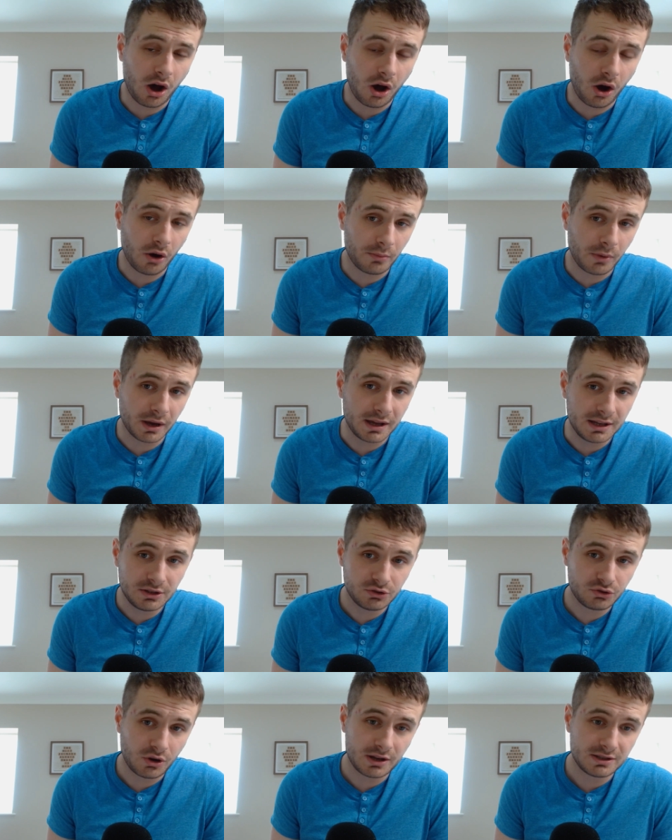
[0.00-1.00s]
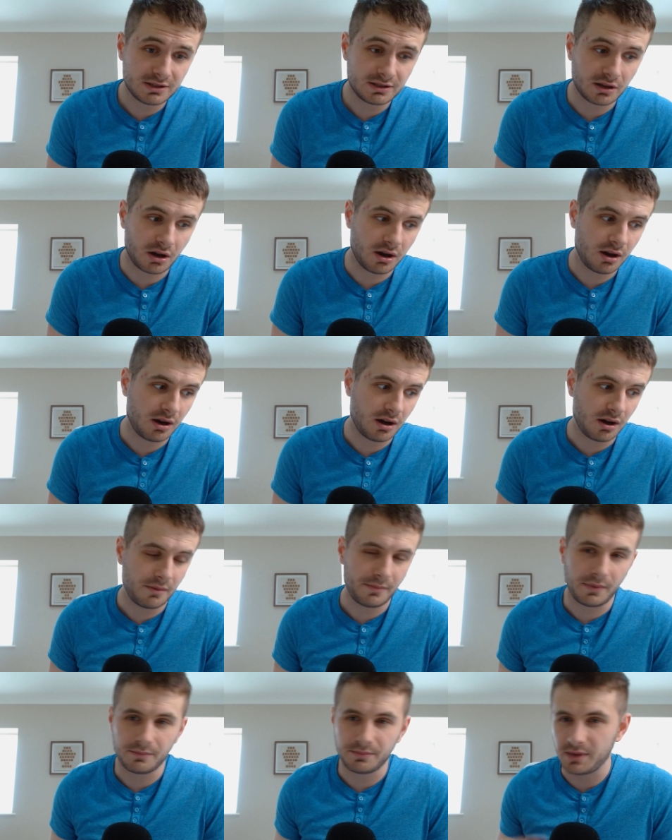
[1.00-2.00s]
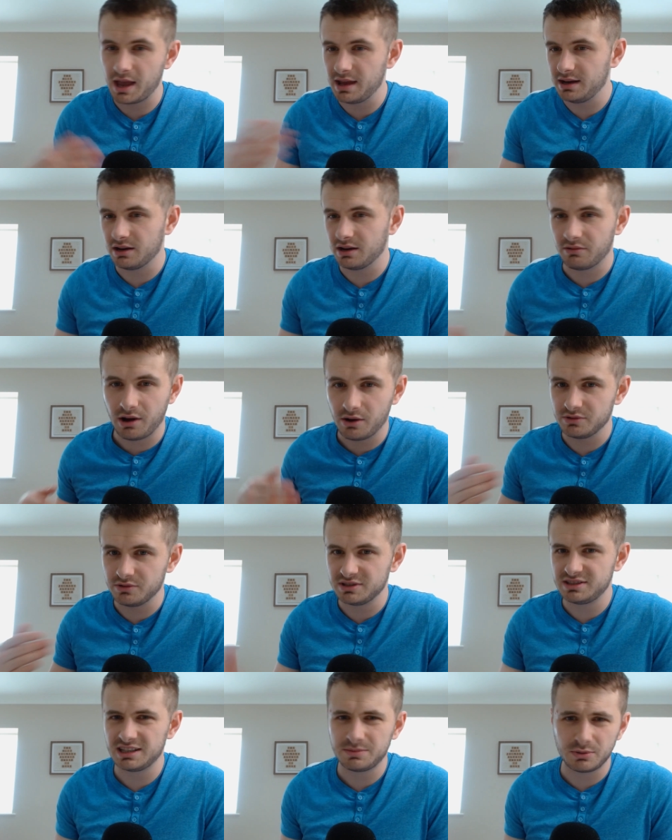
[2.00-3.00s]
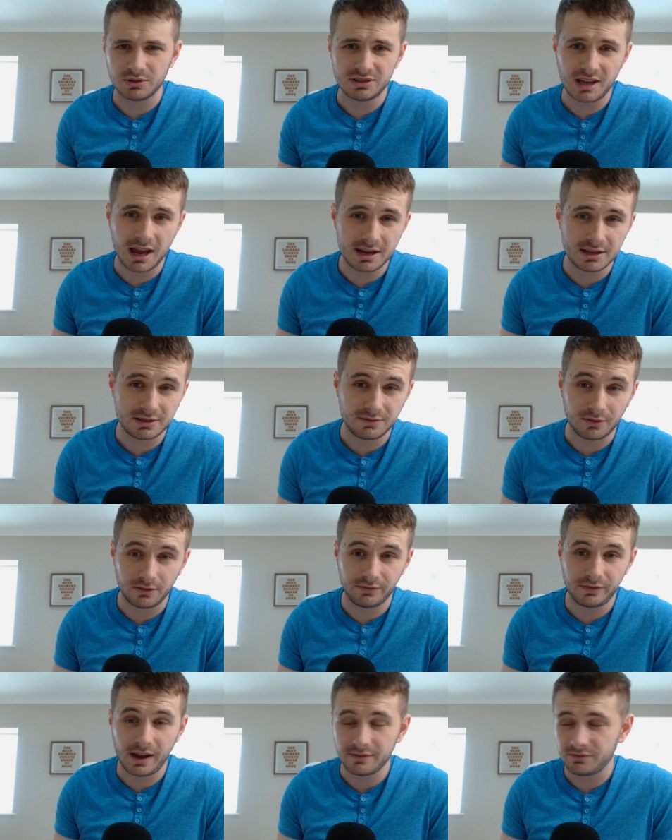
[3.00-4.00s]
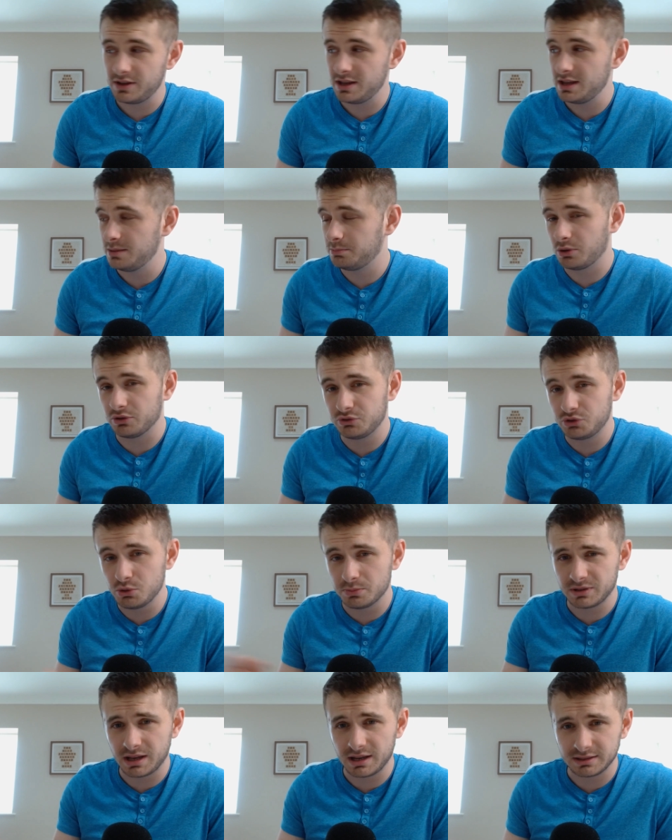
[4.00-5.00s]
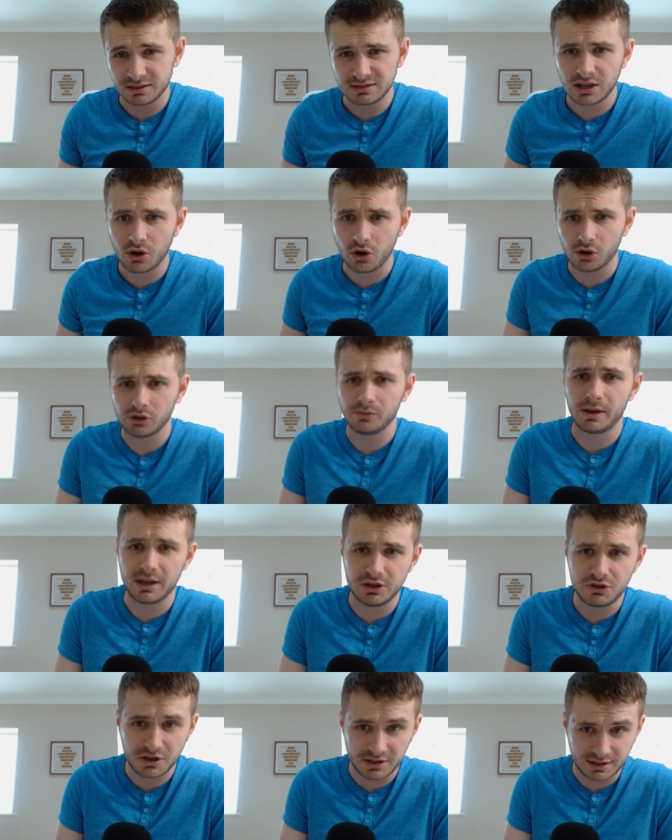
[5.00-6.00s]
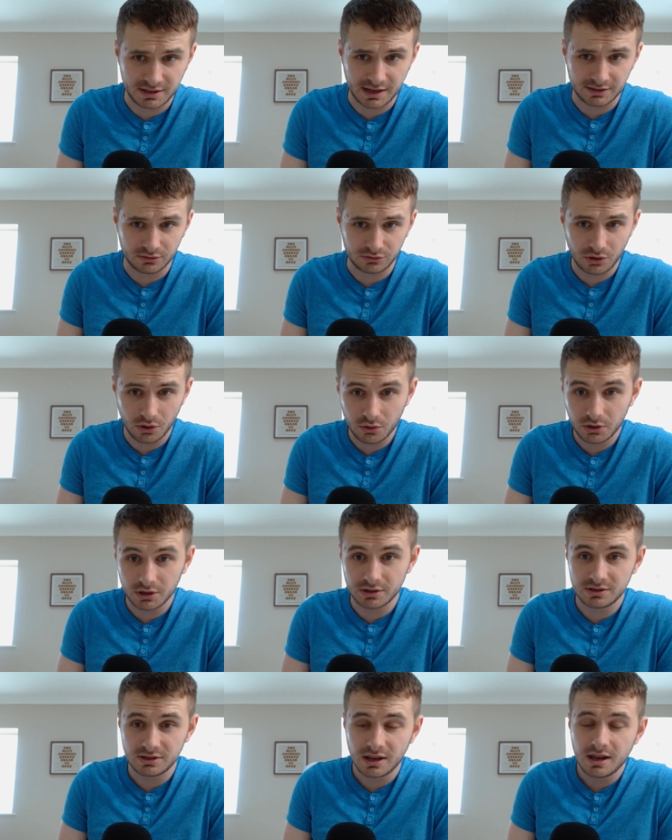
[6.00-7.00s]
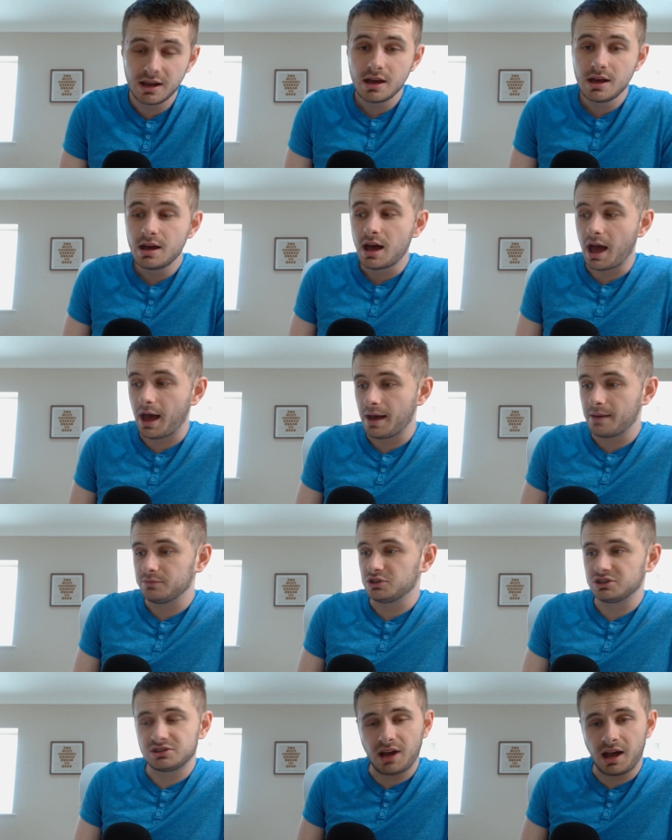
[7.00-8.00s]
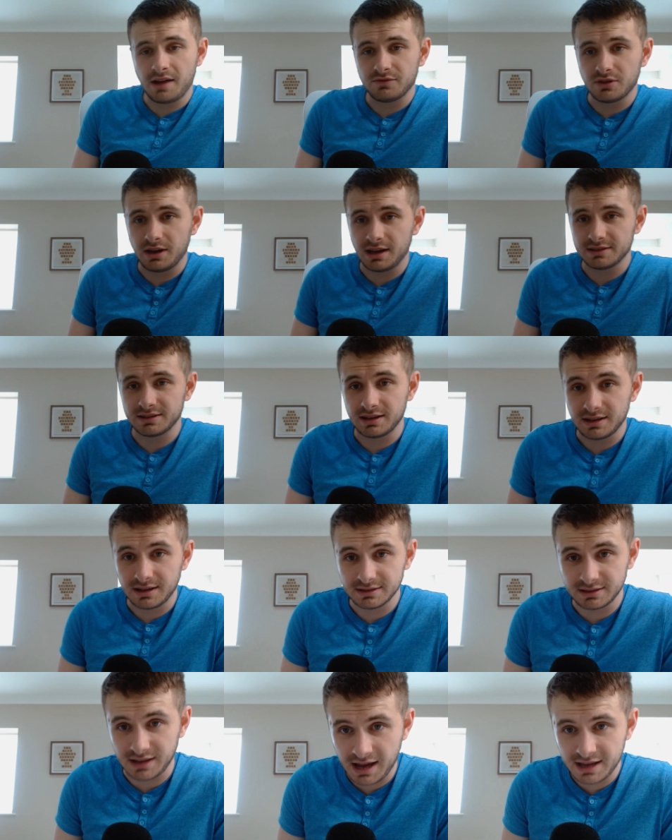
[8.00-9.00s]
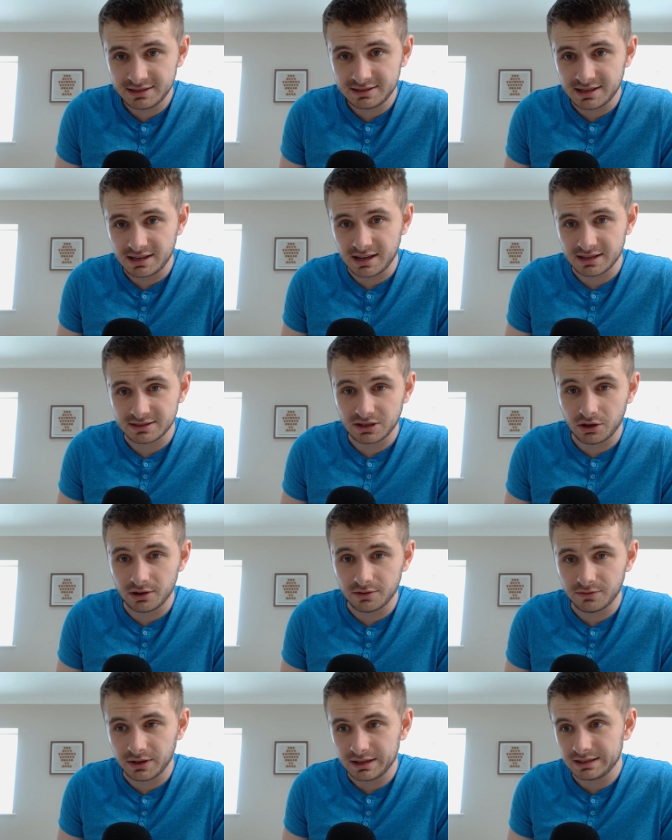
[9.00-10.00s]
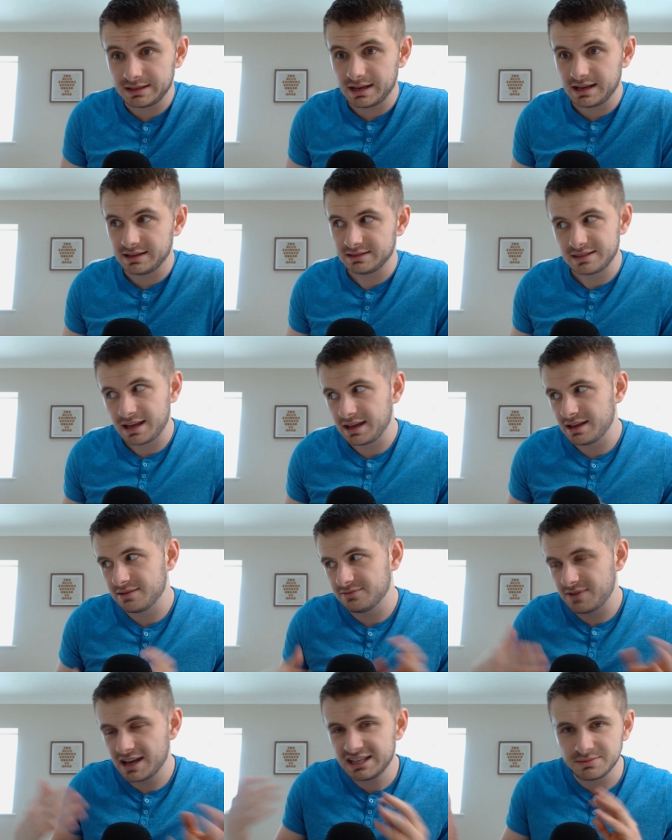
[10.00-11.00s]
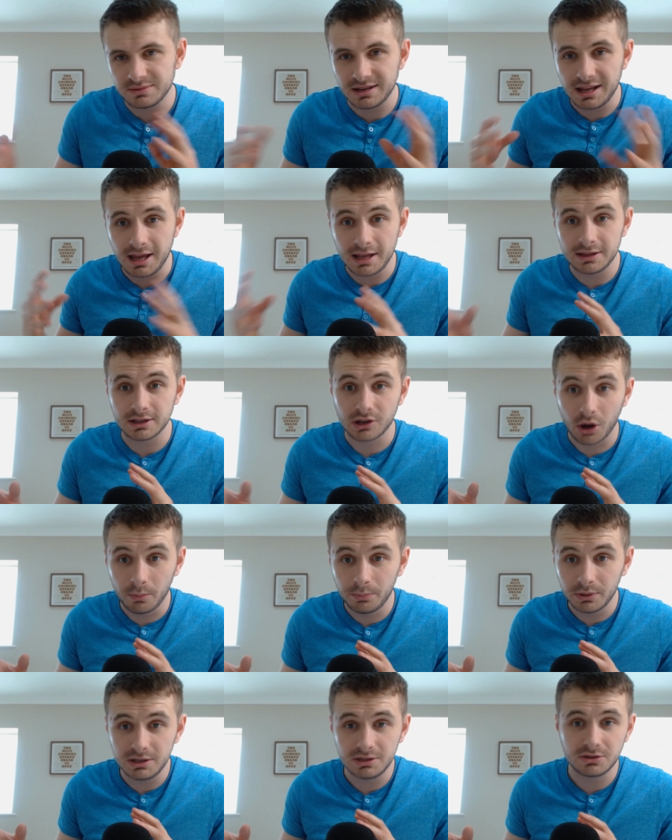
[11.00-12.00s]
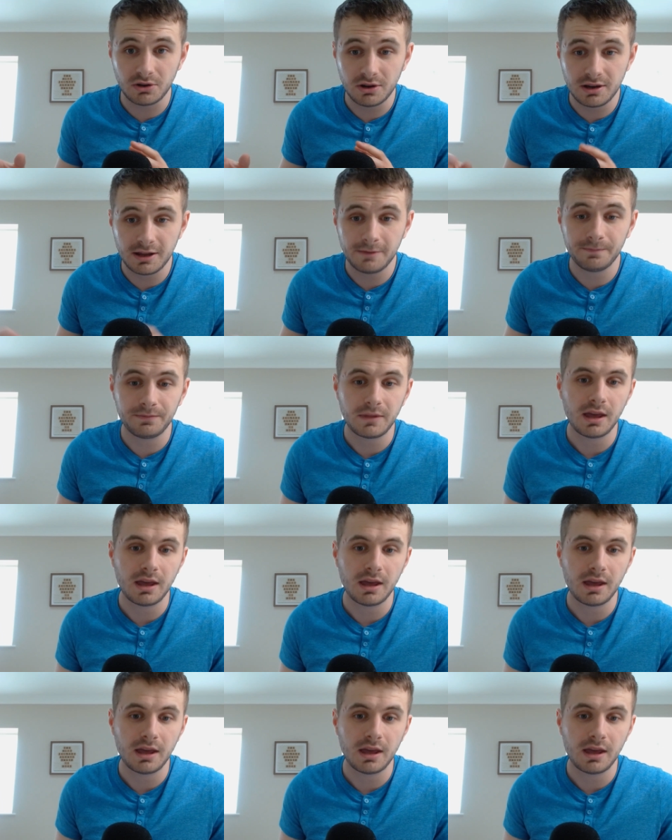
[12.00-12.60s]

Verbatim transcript: on my interest, I'm gaining around 6% from a flat fee, plus 2% because I take all of my interest in Nexo tokens, just to have that as an asset, as kind of like an, say, investment in the company sort of thing,